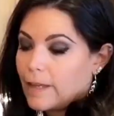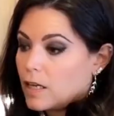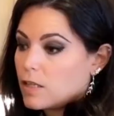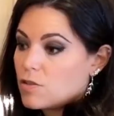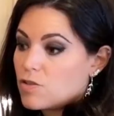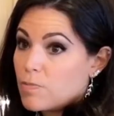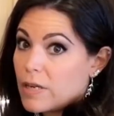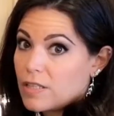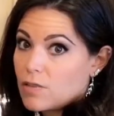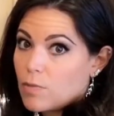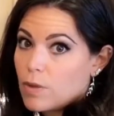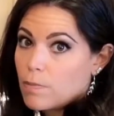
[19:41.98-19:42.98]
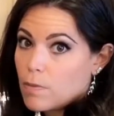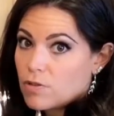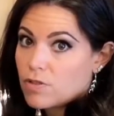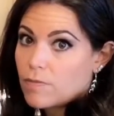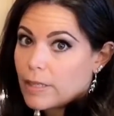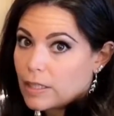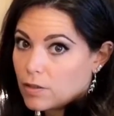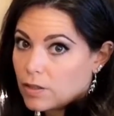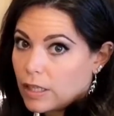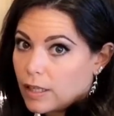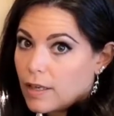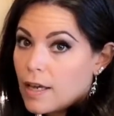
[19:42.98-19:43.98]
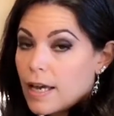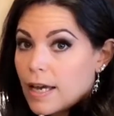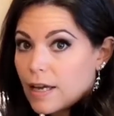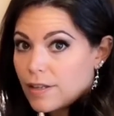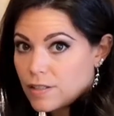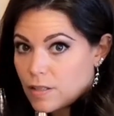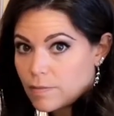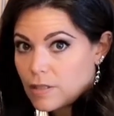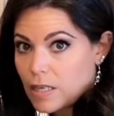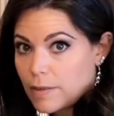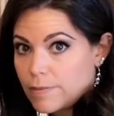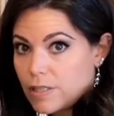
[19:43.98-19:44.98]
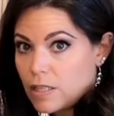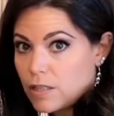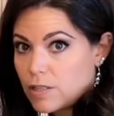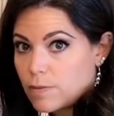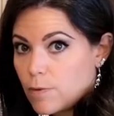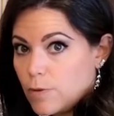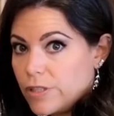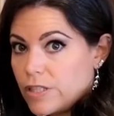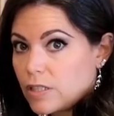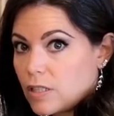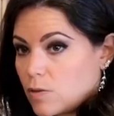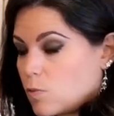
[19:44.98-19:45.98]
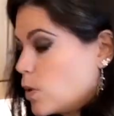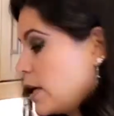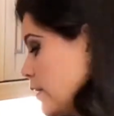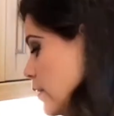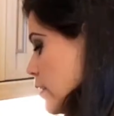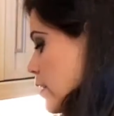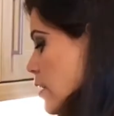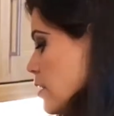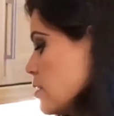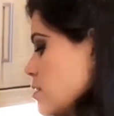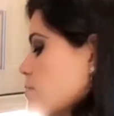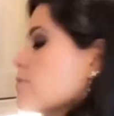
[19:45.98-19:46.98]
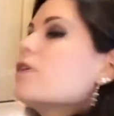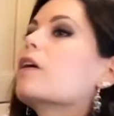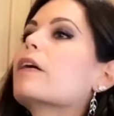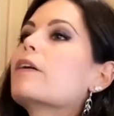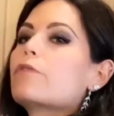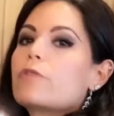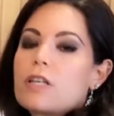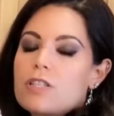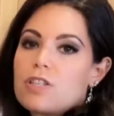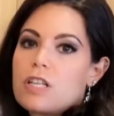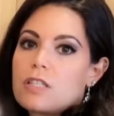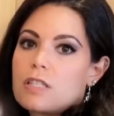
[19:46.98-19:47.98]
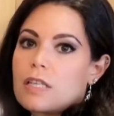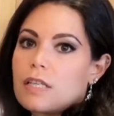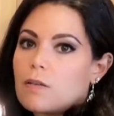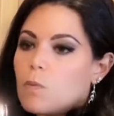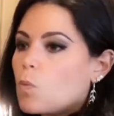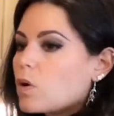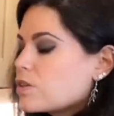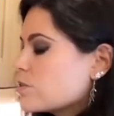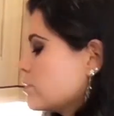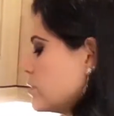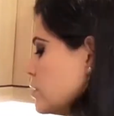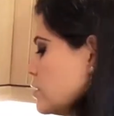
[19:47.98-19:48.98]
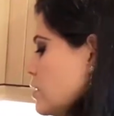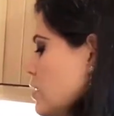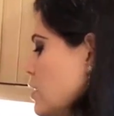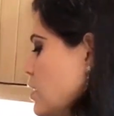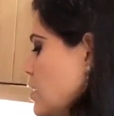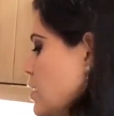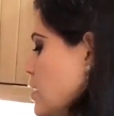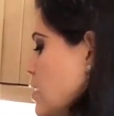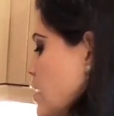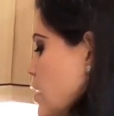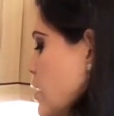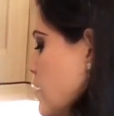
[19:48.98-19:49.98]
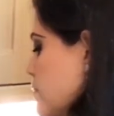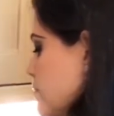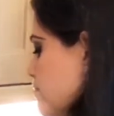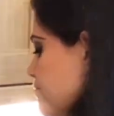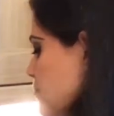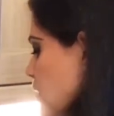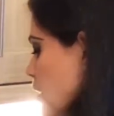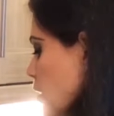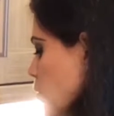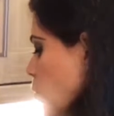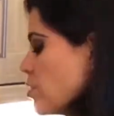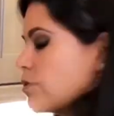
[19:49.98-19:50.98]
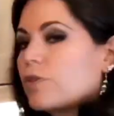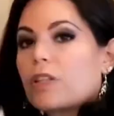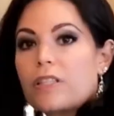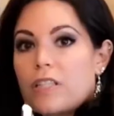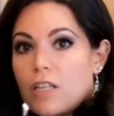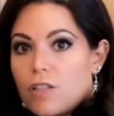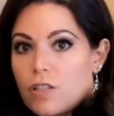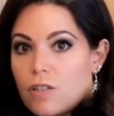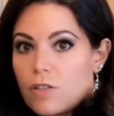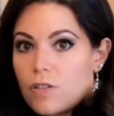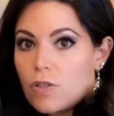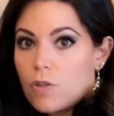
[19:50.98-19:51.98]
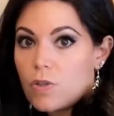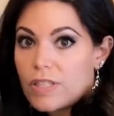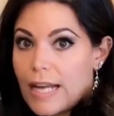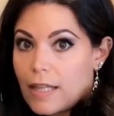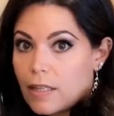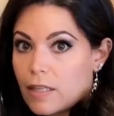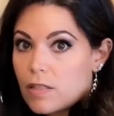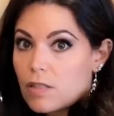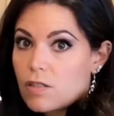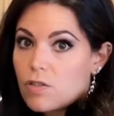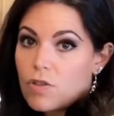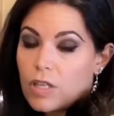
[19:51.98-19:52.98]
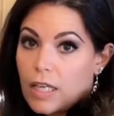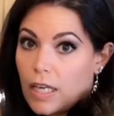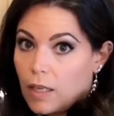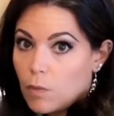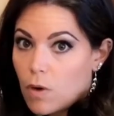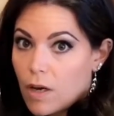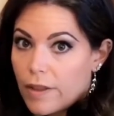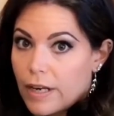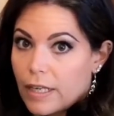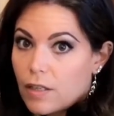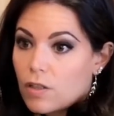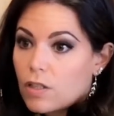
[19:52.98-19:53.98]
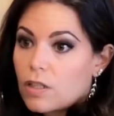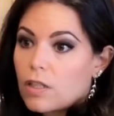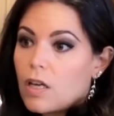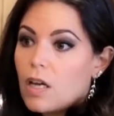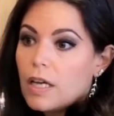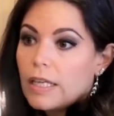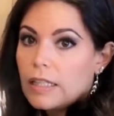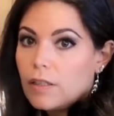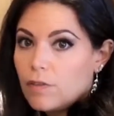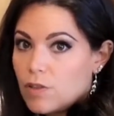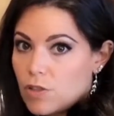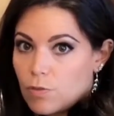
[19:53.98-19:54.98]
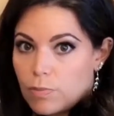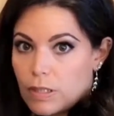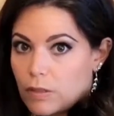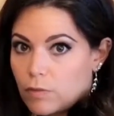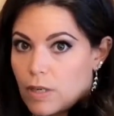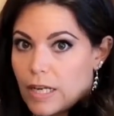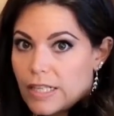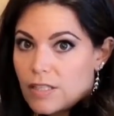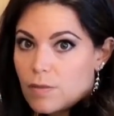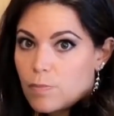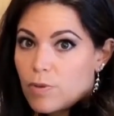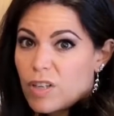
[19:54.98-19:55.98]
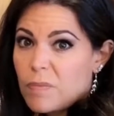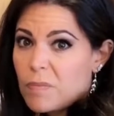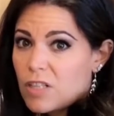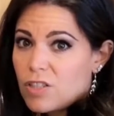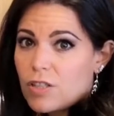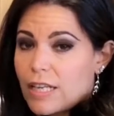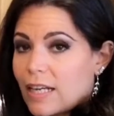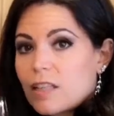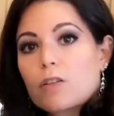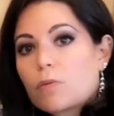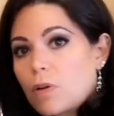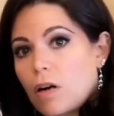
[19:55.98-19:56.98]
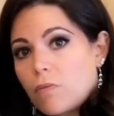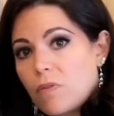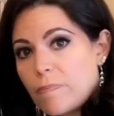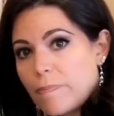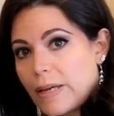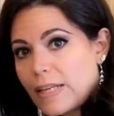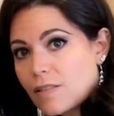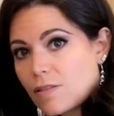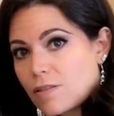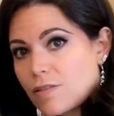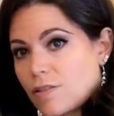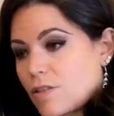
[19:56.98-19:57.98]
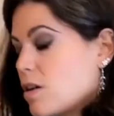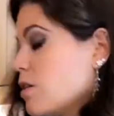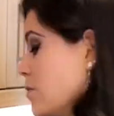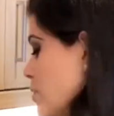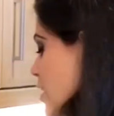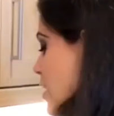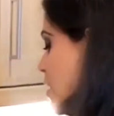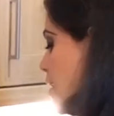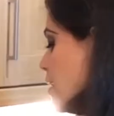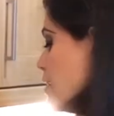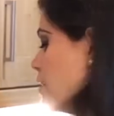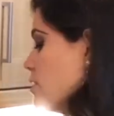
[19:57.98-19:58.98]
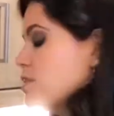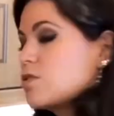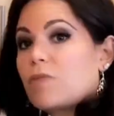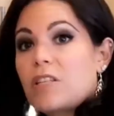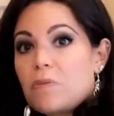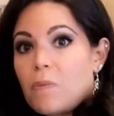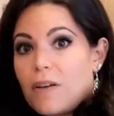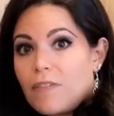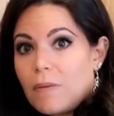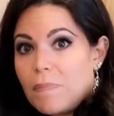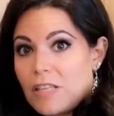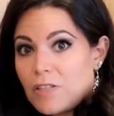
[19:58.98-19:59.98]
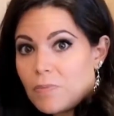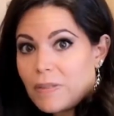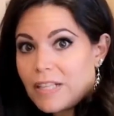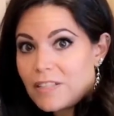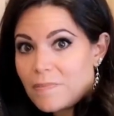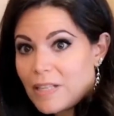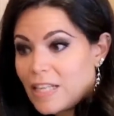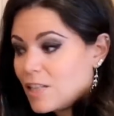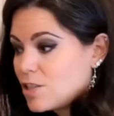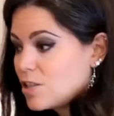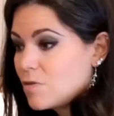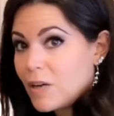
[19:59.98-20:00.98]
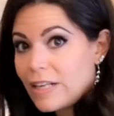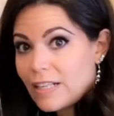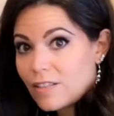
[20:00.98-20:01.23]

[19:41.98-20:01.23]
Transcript: I use basil with most of my cooking, and sometimes in the smoothies as well. It is very fresh tasting, wonderful. A wonderful addition to salads, to the quinoa that I cook, even to brown rice. Pretty much you can't go wrong with basil. So this is the reason why I've got a basil plant in my kitchen right